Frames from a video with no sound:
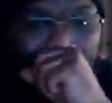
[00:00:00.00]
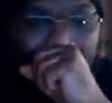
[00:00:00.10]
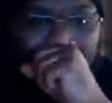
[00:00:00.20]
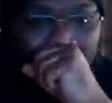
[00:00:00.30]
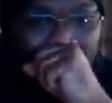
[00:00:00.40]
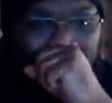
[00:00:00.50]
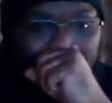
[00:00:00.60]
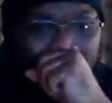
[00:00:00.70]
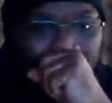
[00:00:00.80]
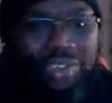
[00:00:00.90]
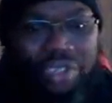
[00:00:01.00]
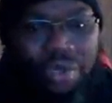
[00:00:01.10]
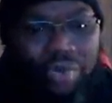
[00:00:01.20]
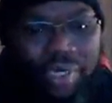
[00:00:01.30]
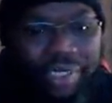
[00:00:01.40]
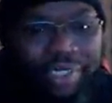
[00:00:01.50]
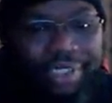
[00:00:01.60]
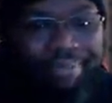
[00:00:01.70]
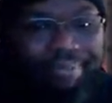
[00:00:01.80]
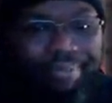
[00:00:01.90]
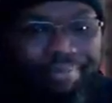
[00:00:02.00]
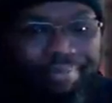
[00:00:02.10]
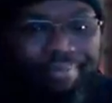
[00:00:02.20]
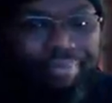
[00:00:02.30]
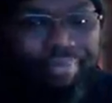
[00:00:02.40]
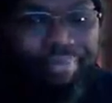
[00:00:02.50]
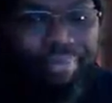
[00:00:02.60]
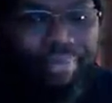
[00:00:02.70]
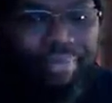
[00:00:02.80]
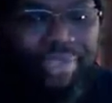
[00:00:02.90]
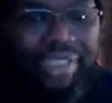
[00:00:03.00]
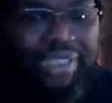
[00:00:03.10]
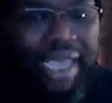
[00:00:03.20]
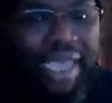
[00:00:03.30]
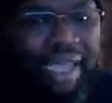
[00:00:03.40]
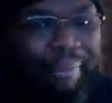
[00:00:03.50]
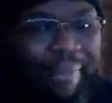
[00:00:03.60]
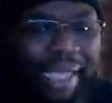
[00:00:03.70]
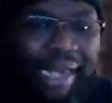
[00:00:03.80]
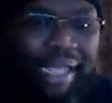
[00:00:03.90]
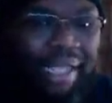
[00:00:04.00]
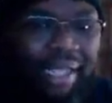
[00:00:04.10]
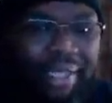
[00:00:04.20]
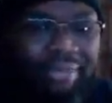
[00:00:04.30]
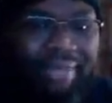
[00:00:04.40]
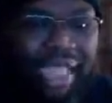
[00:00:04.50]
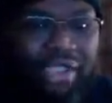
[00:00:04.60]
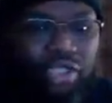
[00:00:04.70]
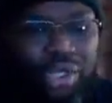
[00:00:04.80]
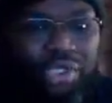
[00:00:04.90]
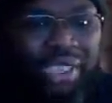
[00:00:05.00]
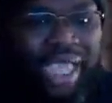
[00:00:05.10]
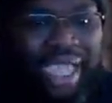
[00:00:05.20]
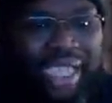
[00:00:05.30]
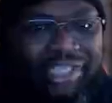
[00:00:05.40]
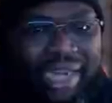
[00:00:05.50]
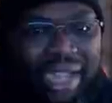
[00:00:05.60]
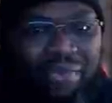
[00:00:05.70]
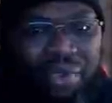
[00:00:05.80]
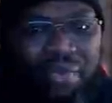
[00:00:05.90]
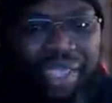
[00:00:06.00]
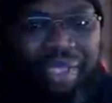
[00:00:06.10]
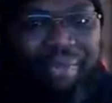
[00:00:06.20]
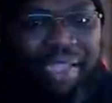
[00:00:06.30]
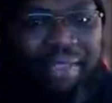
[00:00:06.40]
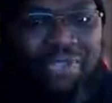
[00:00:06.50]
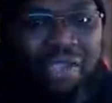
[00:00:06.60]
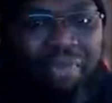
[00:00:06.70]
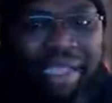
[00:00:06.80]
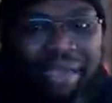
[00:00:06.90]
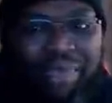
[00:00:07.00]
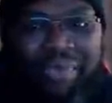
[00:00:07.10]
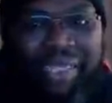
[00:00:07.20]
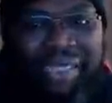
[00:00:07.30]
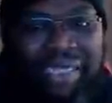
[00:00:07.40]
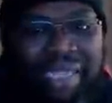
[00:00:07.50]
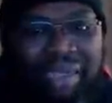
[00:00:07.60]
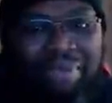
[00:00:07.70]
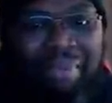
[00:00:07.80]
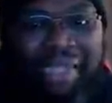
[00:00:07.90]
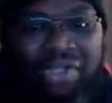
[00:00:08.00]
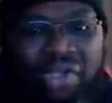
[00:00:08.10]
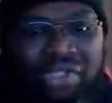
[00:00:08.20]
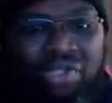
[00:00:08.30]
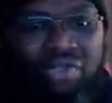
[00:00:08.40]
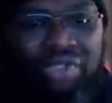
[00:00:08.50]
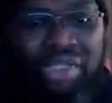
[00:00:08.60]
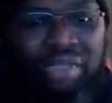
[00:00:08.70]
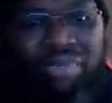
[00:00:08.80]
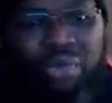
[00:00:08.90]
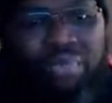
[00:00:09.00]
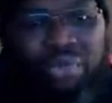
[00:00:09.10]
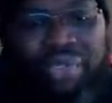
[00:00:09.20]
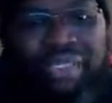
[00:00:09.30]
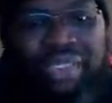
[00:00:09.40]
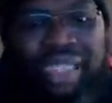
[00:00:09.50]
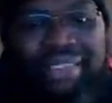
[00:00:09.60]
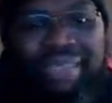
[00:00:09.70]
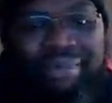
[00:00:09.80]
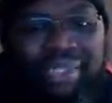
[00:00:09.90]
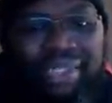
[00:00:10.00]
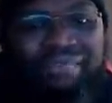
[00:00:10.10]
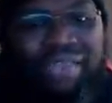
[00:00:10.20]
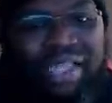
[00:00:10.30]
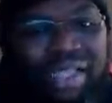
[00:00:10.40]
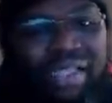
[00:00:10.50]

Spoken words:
right now. So yeah, man. I just wanted to hash that out real quick, man. Talk about what went down and my thoughts on some of the more important things, I believe. And I